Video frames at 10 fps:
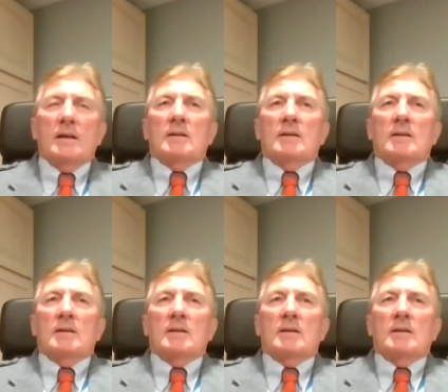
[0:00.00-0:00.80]

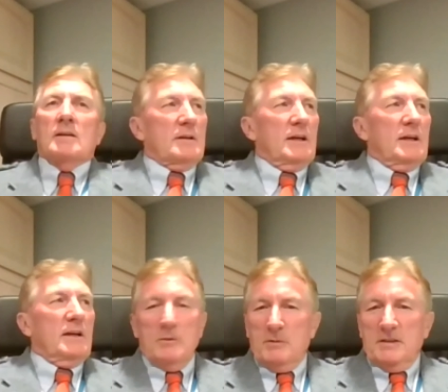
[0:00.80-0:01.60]
So
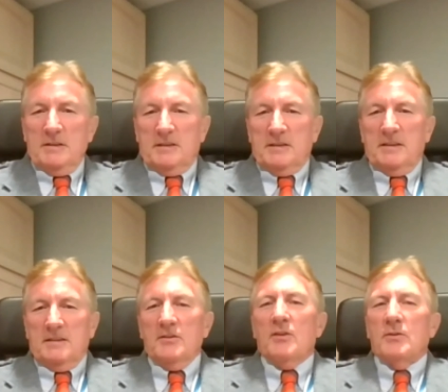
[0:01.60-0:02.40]
everyone is
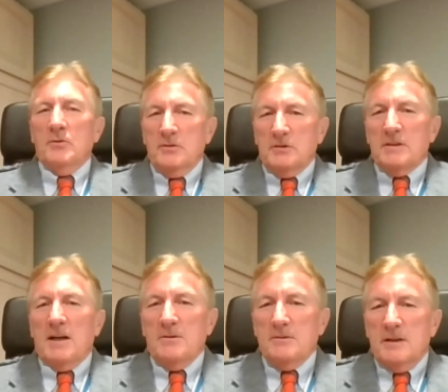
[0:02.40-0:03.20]
enthused
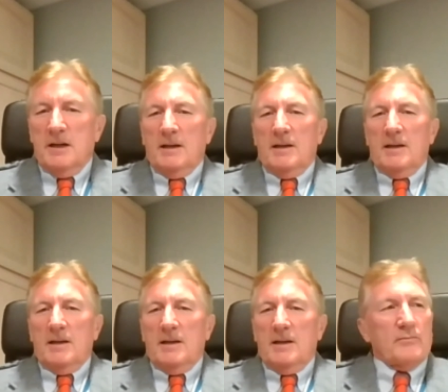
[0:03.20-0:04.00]
now.
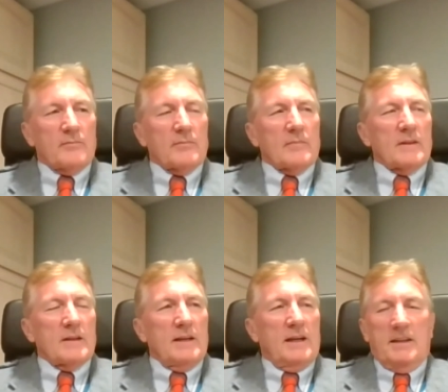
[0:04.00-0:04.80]

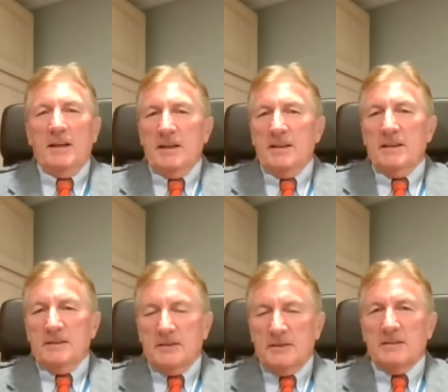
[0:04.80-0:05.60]
I think
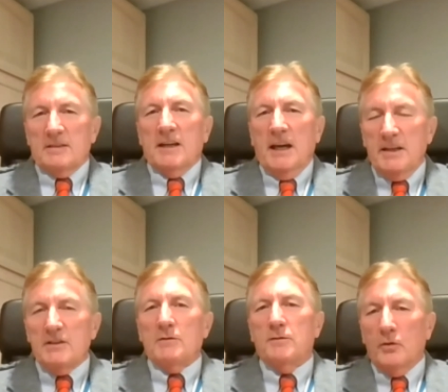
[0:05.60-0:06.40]
this kind
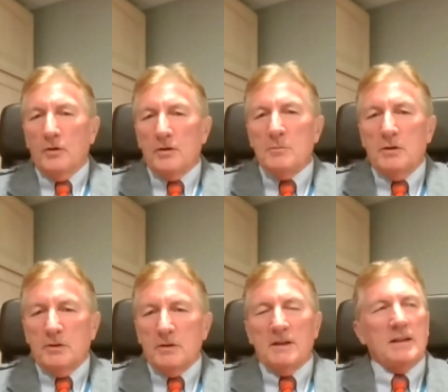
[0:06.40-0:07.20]
of forum
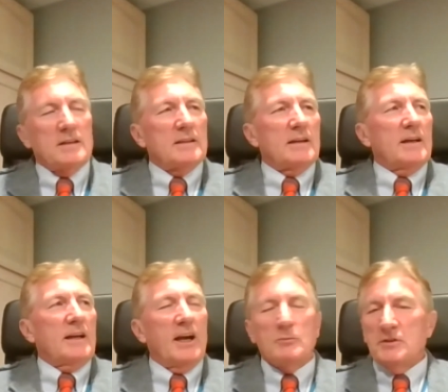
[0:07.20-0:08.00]
only
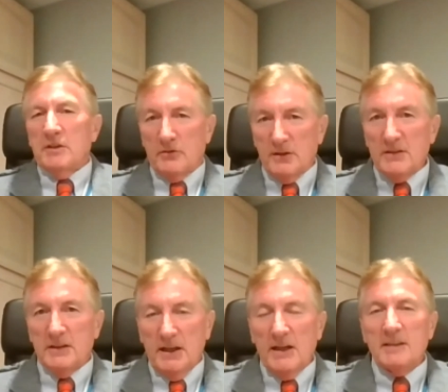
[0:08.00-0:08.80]
helps to
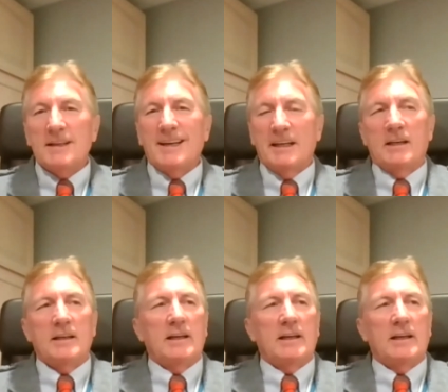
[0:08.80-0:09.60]
crystallize that.
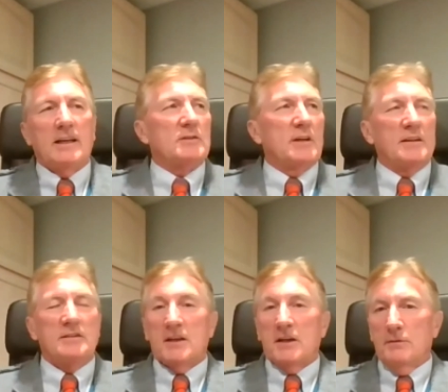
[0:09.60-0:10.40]
It helps us
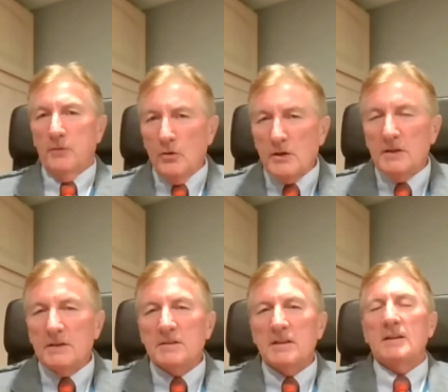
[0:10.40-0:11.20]
to get
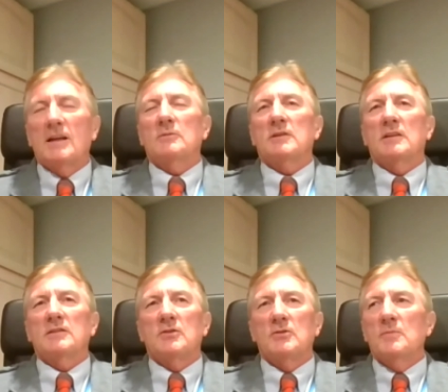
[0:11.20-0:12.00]
focused. It helps
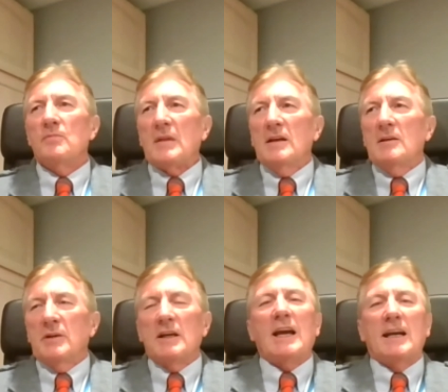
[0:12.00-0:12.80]
us to
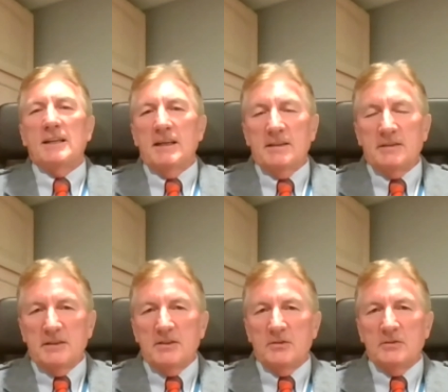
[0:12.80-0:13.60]
bring ideas
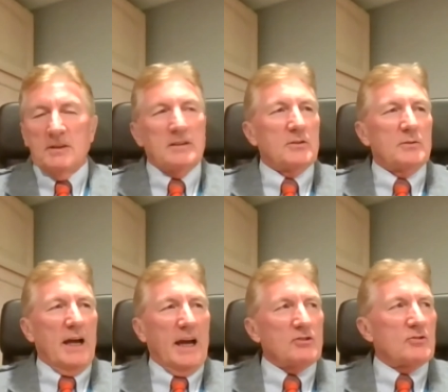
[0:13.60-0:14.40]
into
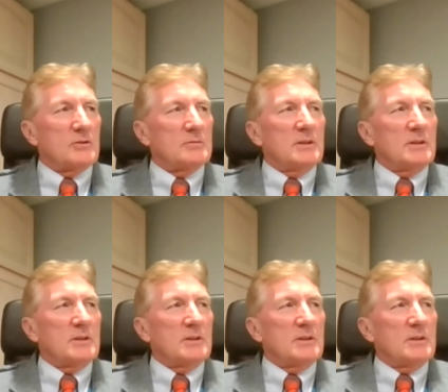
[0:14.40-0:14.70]
actual